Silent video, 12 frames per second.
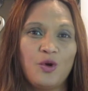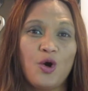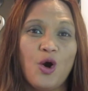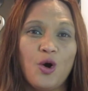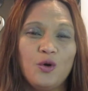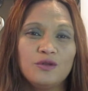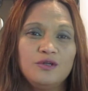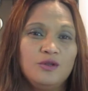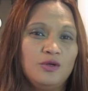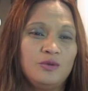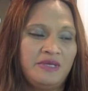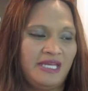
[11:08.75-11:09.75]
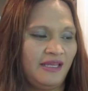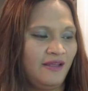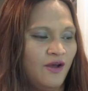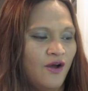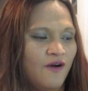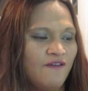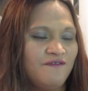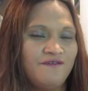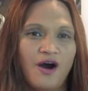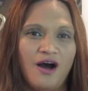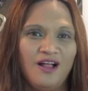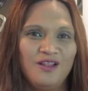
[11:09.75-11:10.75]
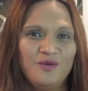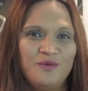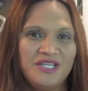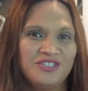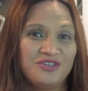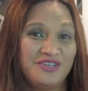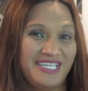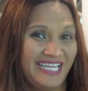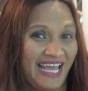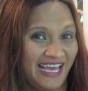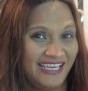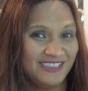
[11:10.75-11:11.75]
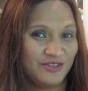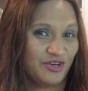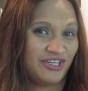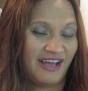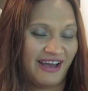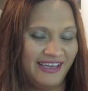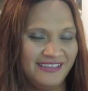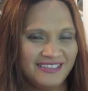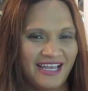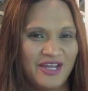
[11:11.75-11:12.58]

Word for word: cold, gloomy fall, wintry days or nights.